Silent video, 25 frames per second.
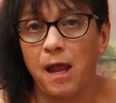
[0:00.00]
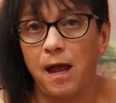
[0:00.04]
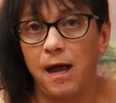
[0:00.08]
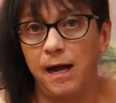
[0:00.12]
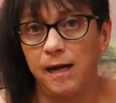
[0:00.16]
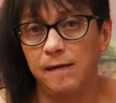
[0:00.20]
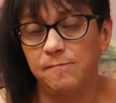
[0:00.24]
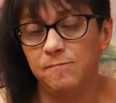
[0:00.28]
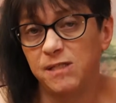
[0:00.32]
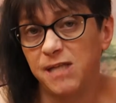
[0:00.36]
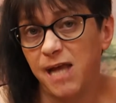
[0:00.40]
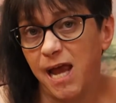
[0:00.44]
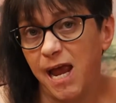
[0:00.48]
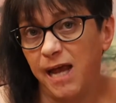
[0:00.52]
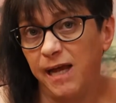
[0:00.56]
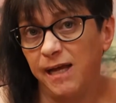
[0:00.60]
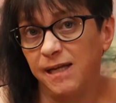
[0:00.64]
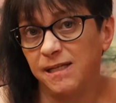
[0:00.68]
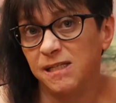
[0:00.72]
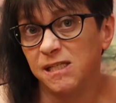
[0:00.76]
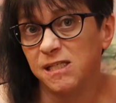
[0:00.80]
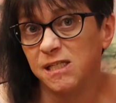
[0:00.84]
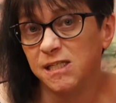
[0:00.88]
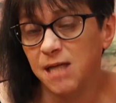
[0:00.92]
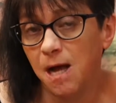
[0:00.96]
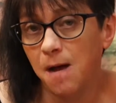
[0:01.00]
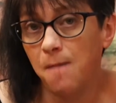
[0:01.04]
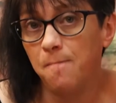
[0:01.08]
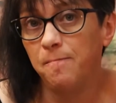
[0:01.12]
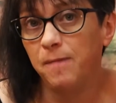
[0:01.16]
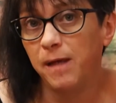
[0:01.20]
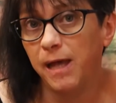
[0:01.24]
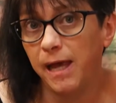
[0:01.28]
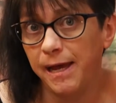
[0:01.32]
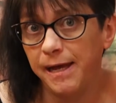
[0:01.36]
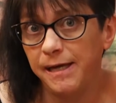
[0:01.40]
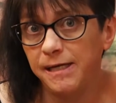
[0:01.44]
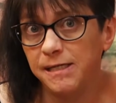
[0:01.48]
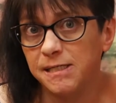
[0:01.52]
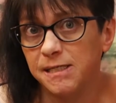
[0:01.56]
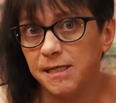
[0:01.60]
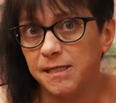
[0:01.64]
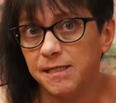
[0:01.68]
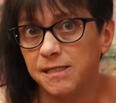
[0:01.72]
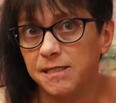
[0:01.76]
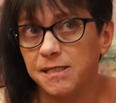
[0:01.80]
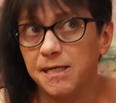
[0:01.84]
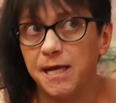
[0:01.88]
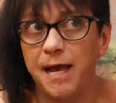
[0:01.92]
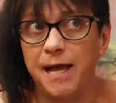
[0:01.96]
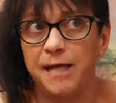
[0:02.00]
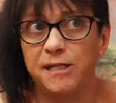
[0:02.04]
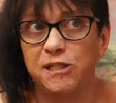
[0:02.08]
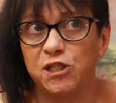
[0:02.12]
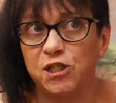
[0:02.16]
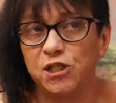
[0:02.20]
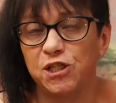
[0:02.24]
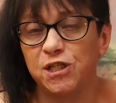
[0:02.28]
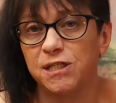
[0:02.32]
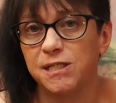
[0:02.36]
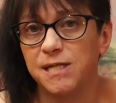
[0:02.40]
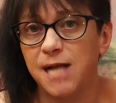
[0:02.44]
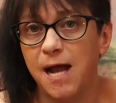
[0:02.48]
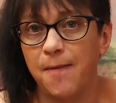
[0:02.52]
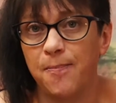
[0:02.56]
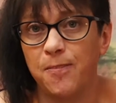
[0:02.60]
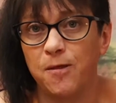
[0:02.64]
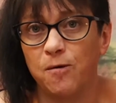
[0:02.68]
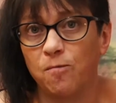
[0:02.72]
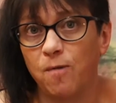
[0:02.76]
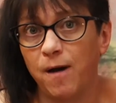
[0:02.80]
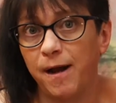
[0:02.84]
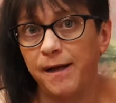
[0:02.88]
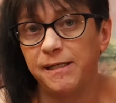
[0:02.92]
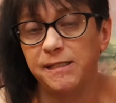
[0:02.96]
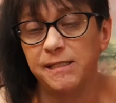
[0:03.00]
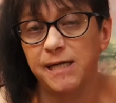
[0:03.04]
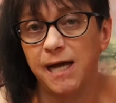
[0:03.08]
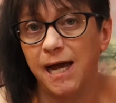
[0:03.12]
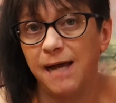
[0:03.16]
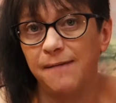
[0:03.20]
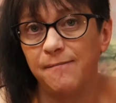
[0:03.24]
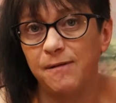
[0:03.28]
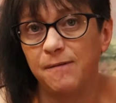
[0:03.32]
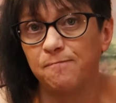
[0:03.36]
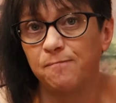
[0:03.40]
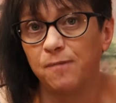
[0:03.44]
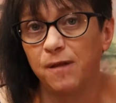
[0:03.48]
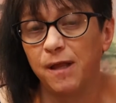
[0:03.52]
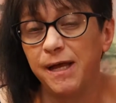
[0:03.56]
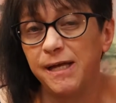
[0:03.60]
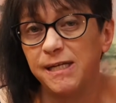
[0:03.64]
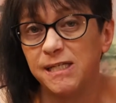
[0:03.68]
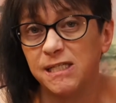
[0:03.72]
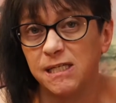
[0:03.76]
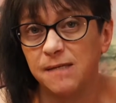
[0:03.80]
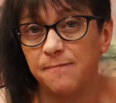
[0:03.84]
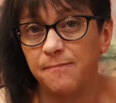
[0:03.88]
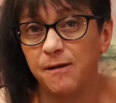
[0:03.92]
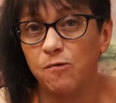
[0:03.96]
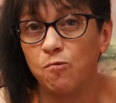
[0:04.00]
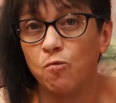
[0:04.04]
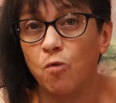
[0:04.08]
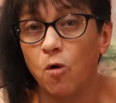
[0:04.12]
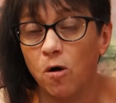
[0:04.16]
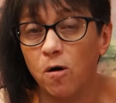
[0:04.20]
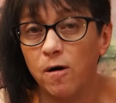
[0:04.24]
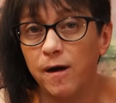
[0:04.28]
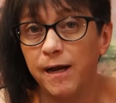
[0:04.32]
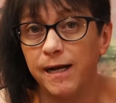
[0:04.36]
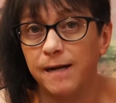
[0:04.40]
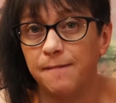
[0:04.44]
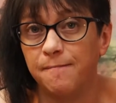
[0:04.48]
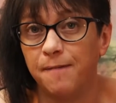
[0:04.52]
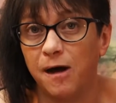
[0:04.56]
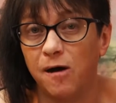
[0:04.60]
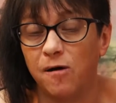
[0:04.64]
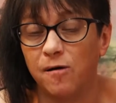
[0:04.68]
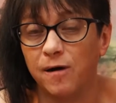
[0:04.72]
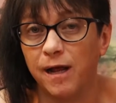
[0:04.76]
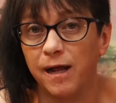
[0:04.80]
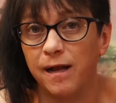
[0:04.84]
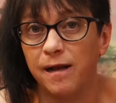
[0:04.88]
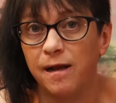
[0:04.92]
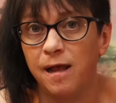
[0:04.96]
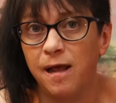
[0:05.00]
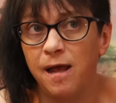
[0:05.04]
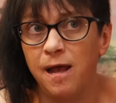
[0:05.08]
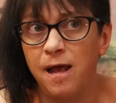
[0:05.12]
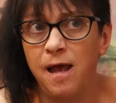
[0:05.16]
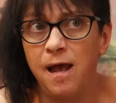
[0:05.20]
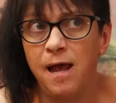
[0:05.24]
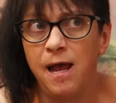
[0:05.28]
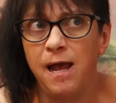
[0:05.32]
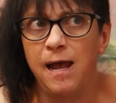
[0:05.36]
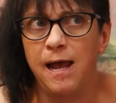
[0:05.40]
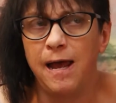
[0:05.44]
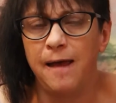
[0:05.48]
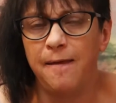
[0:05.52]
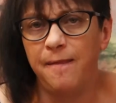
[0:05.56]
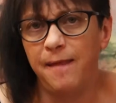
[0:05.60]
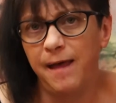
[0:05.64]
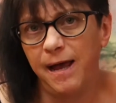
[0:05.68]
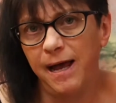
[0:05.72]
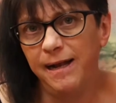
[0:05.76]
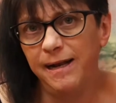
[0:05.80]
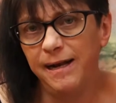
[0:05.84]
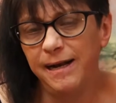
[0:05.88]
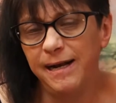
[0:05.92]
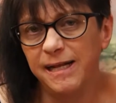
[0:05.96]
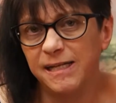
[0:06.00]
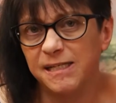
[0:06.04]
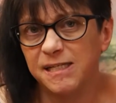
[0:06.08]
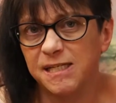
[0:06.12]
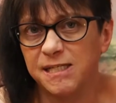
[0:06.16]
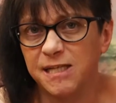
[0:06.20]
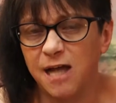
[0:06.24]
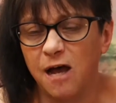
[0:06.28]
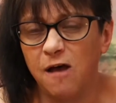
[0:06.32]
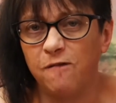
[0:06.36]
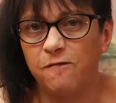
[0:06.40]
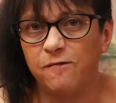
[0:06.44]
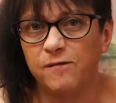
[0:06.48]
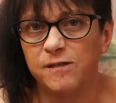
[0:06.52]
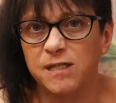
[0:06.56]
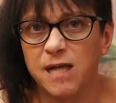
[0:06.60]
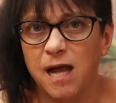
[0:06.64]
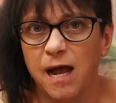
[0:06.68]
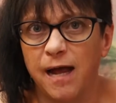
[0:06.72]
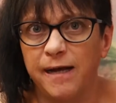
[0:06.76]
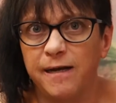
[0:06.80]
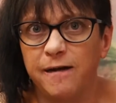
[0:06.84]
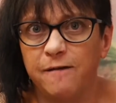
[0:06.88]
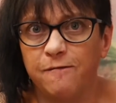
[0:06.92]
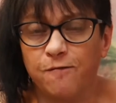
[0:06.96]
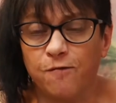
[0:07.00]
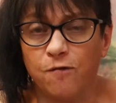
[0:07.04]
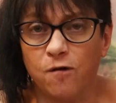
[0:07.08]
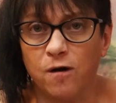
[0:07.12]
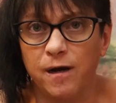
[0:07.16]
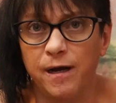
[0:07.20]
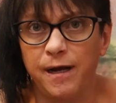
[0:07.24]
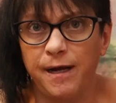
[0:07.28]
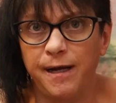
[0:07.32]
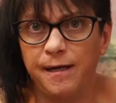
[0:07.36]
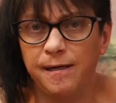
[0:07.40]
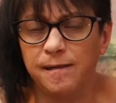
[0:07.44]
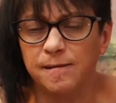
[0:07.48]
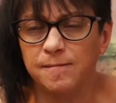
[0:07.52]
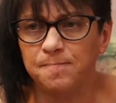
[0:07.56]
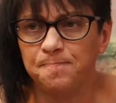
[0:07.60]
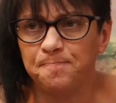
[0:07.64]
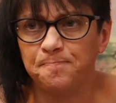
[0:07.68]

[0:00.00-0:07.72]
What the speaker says: I'm saying in some cases, it's just not the right time and place to be worried about it. And that in itself is kind of freeing.